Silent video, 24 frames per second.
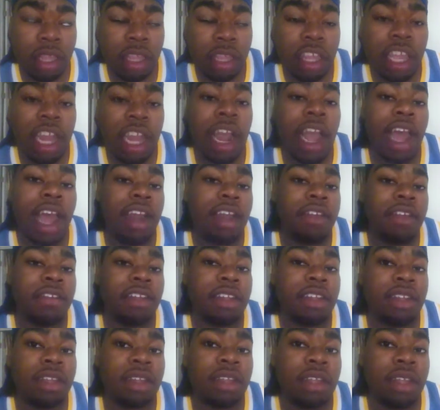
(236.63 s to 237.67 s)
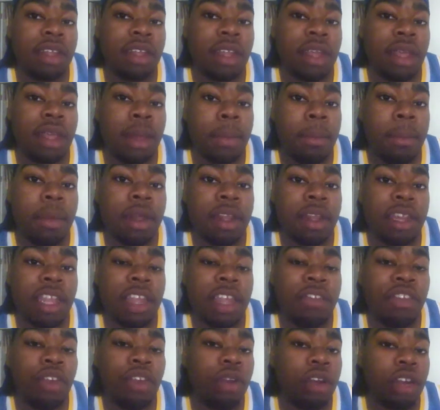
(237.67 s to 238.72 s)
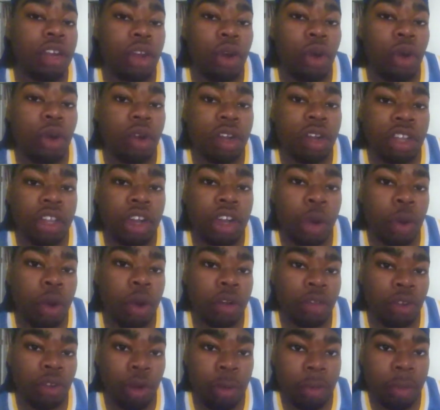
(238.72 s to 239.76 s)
get out of it. But if you're in the corner, you don't want to roll